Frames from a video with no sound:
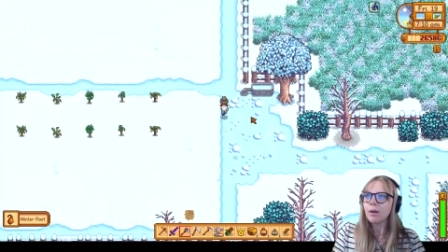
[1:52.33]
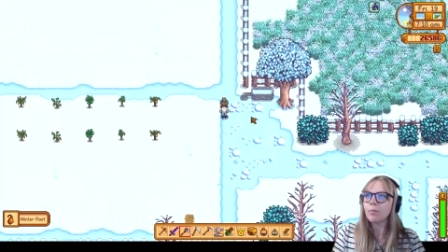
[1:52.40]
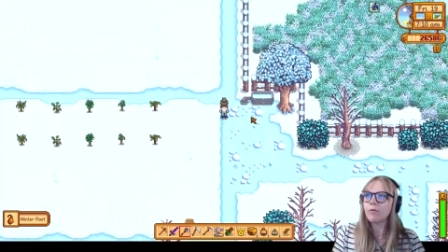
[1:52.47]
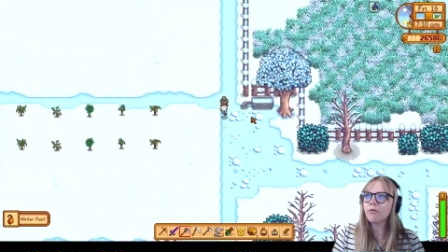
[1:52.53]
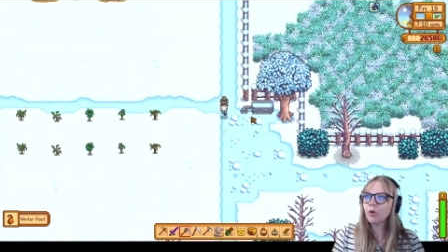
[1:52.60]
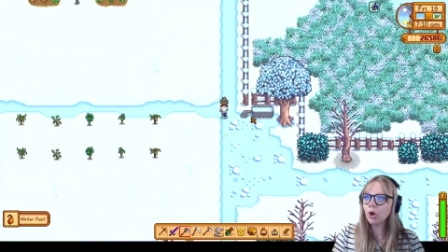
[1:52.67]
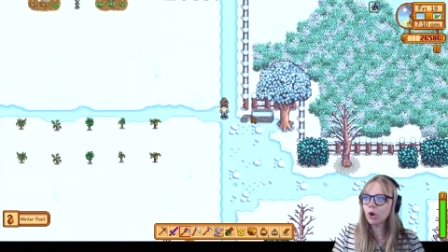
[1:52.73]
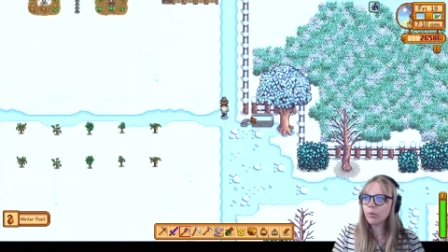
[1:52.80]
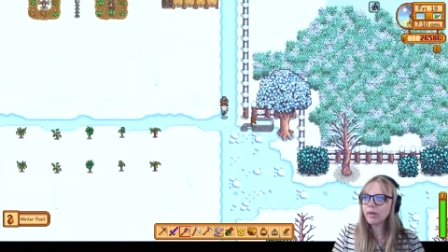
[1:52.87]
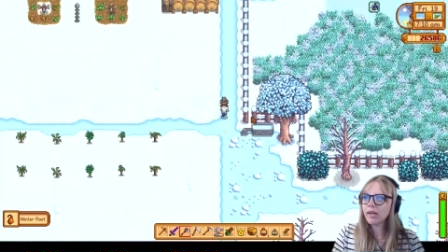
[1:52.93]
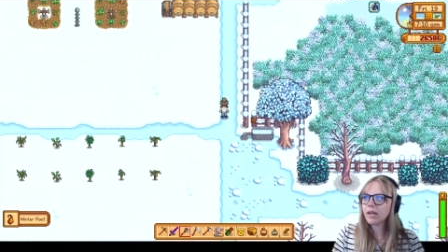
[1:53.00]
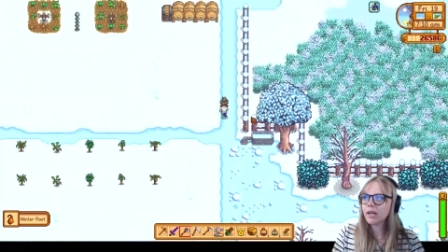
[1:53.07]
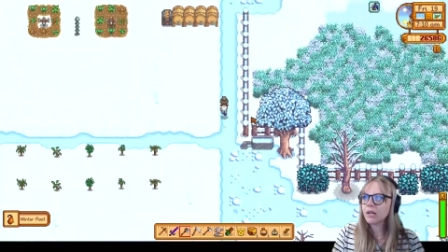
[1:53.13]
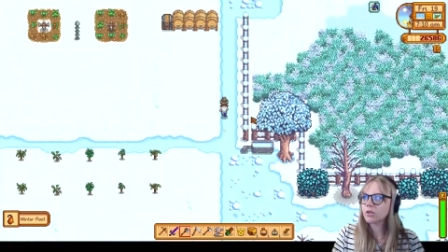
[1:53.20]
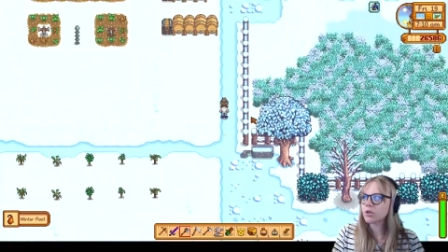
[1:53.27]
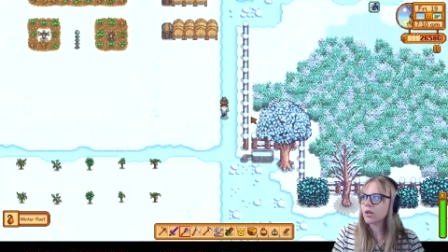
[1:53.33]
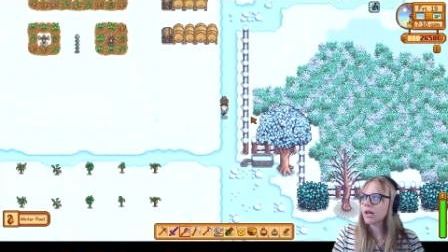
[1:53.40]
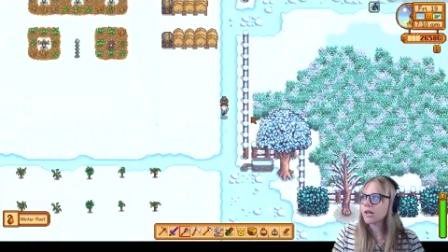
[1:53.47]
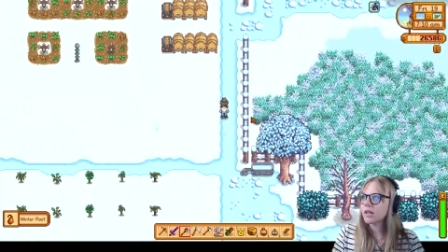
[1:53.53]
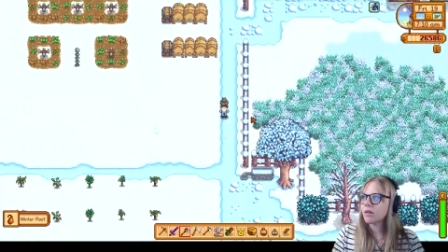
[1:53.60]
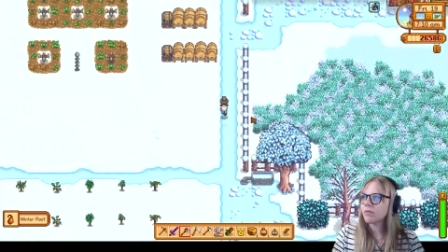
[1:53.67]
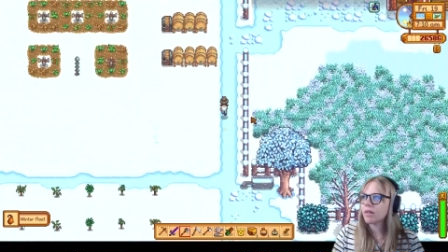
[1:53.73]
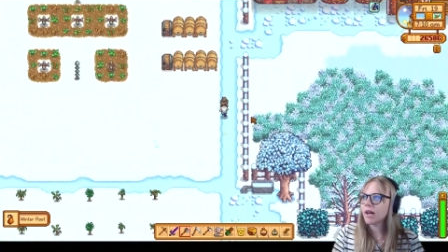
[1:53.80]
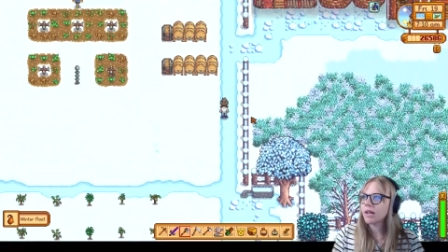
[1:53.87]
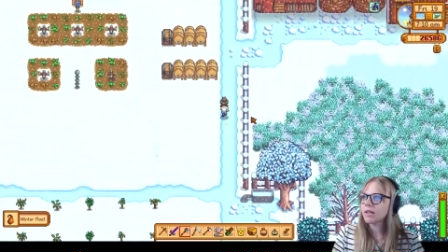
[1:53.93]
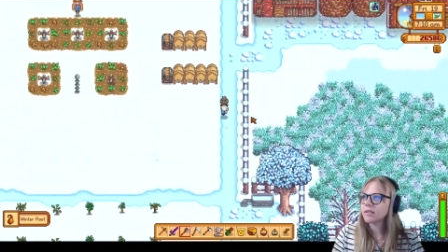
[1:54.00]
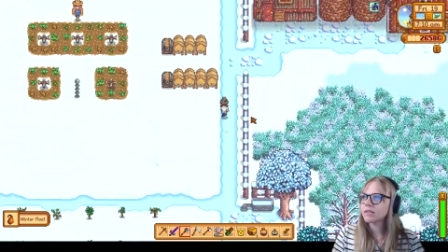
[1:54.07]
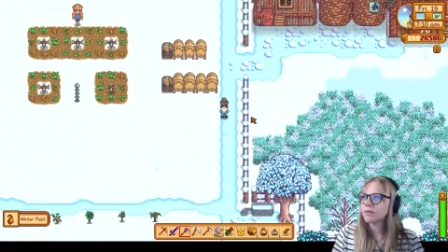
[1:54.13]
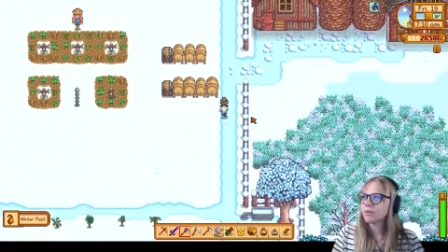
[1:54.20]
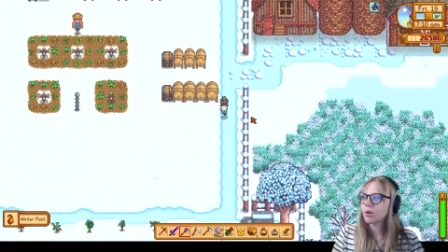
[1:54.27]
Before we do any of that,
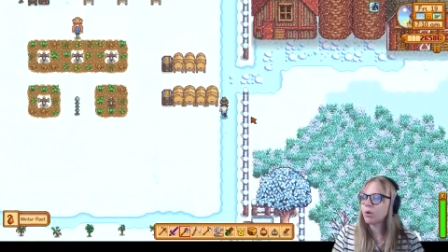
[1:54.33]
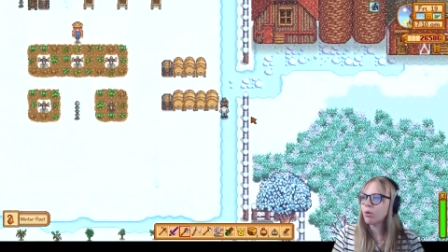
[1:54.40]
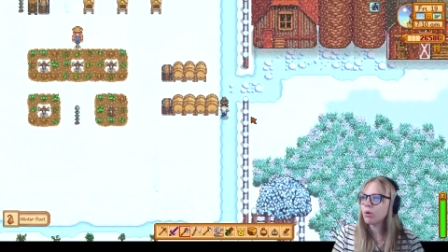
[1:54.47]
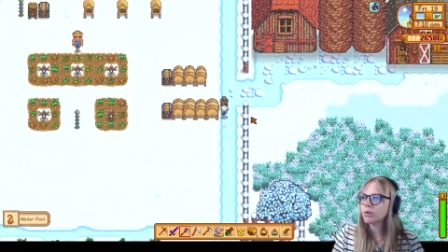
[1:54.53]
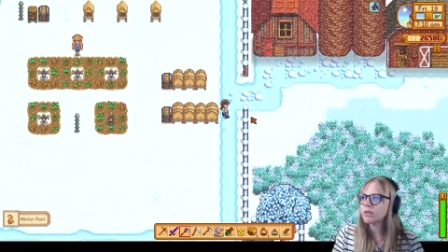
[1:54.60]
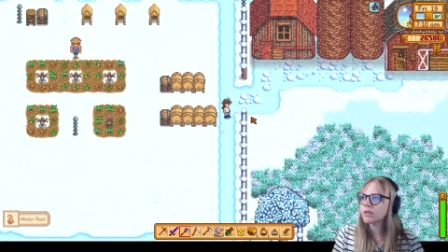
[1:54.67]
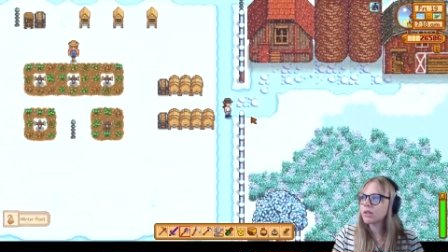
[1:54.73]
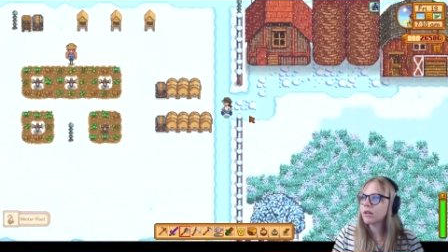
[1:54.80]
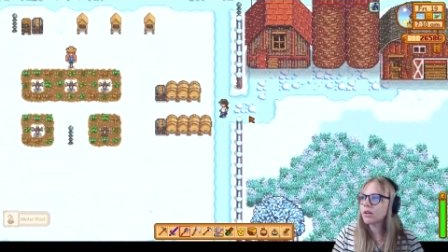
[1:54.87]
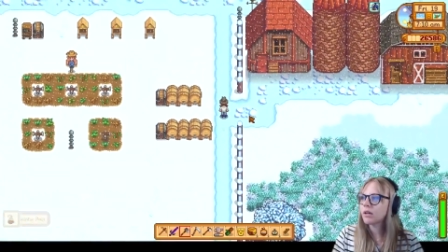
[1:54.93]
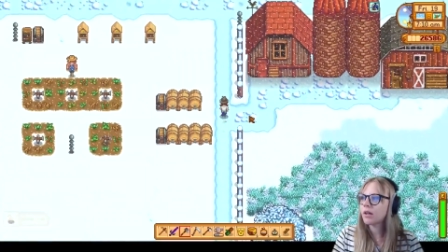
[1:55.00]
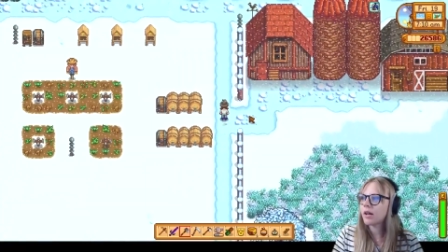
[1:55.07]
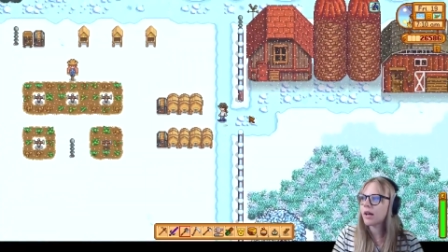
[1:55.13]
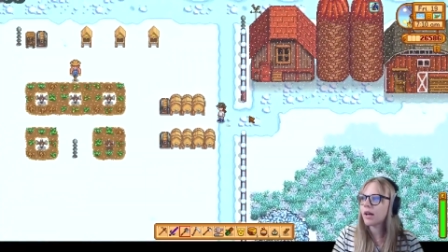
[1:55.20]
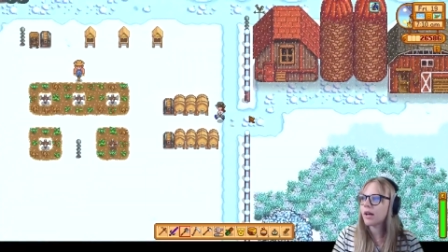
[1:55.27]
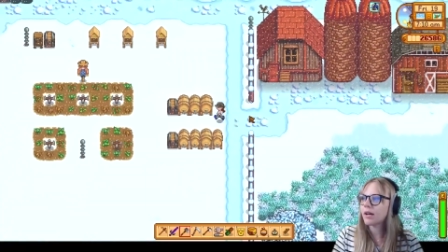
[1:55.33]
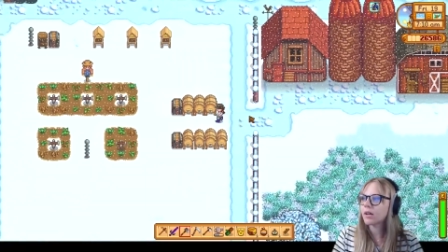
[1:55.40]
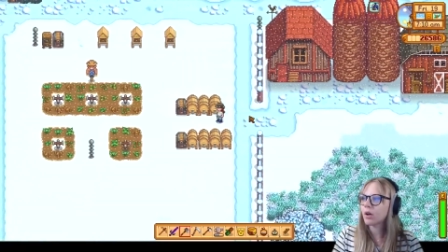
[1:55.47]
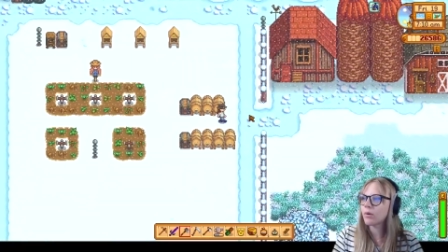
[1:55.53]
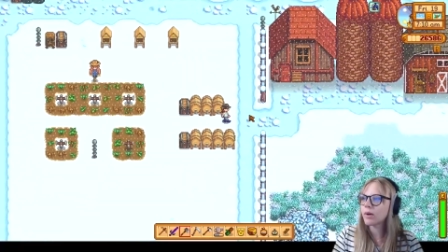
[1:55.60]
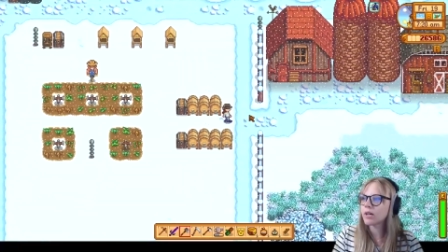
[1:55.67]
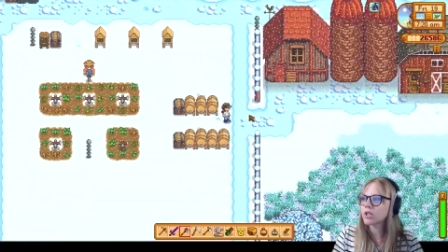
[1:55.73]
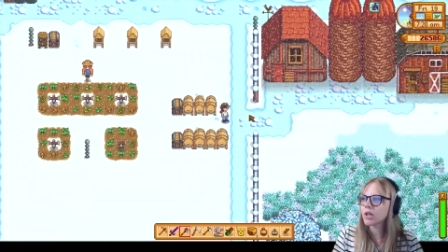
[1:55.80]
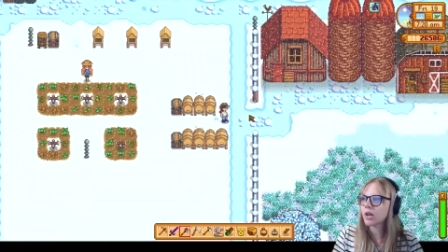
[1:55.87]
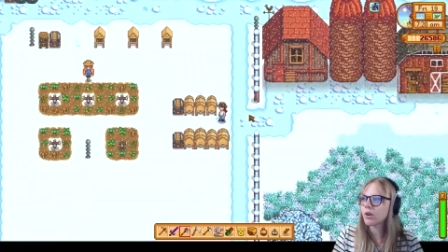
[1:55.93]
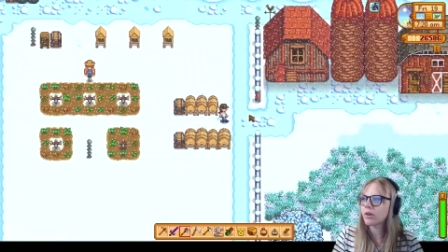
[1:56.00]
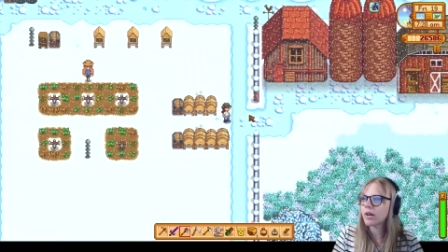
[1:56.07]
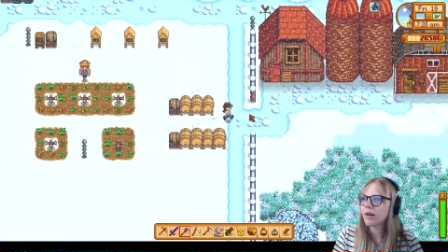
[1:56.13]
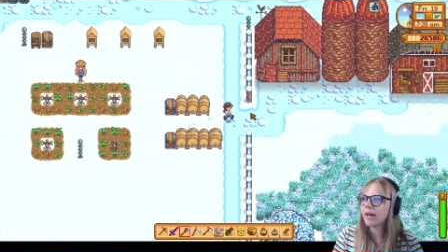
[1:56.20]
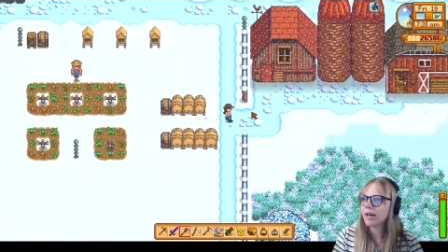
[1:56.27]
let's of course uh, go and check
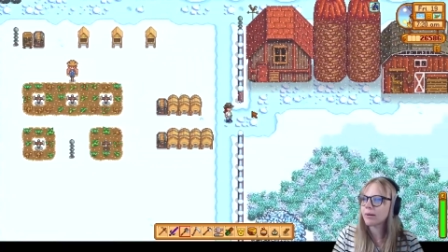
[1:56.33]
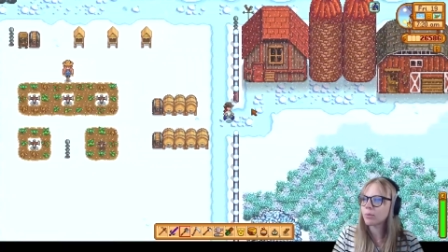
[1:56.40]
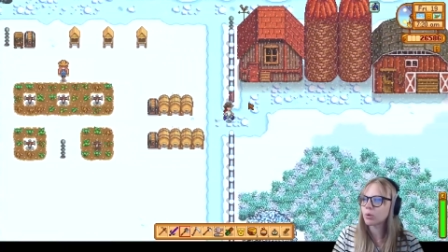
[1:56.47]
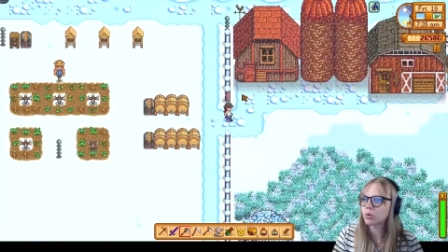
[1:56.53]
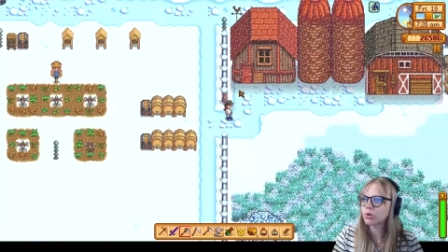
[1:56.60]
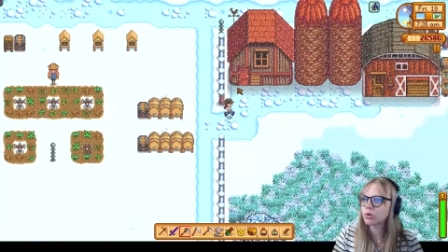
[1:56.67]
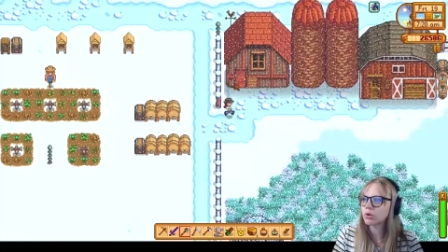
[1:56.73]
on our animals.